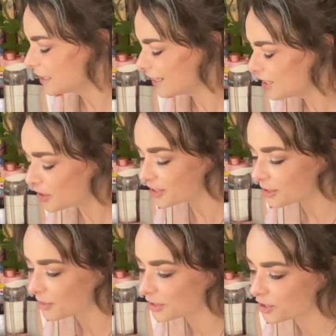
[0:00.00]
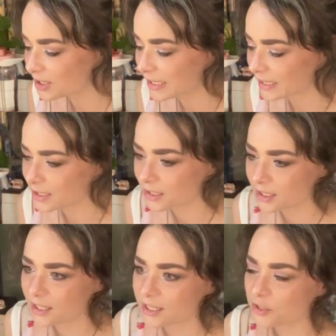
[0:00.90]
don't know. Something just clicked.
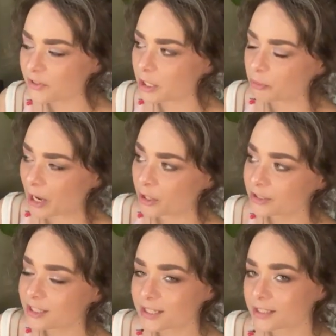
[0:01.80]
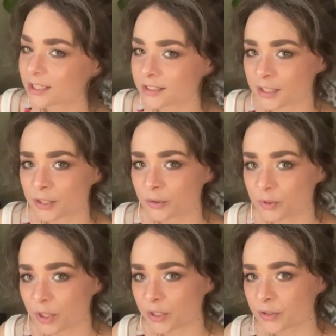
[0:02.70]
Savannah Brown.
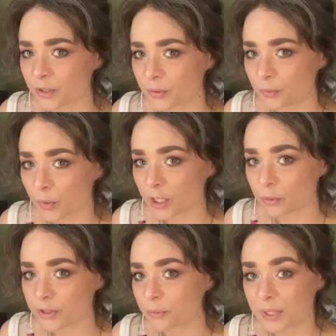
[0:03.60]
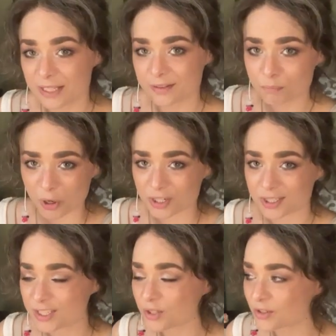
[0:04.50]
The work with me part
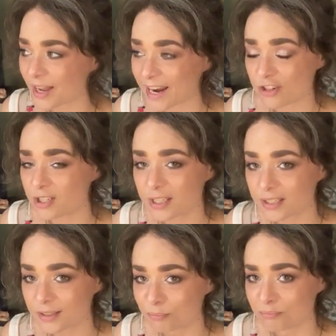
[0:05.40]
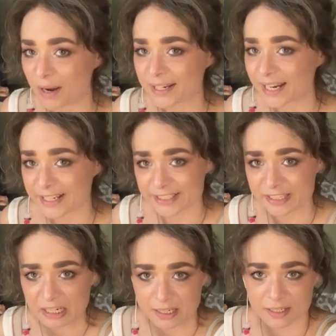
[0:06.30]
isn't actually my
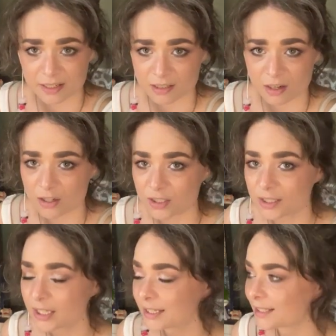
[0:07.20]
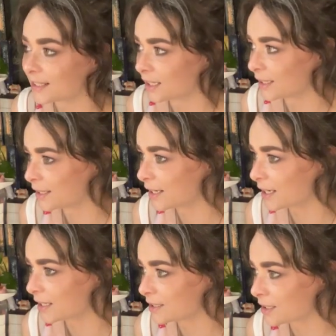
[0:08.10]
idea at all.
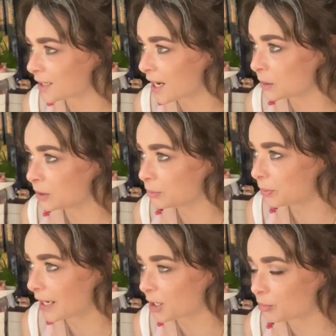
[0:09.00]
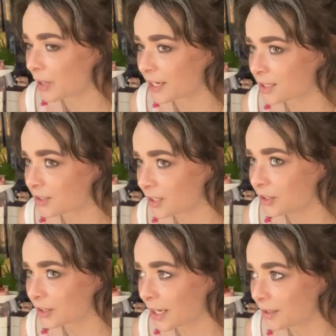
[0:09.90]
And I can tell
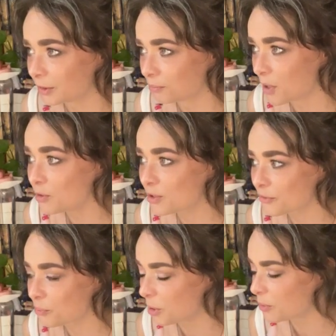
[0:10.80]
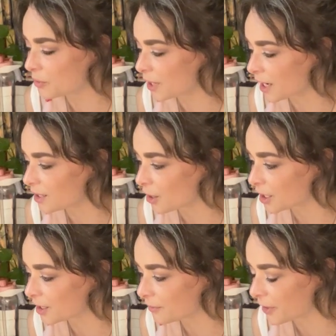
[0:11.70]
you that most of the people that
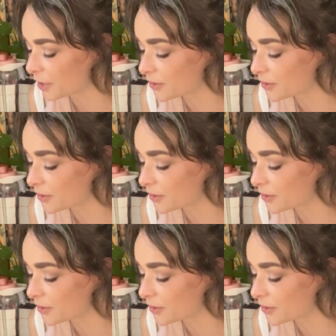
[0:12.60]
are very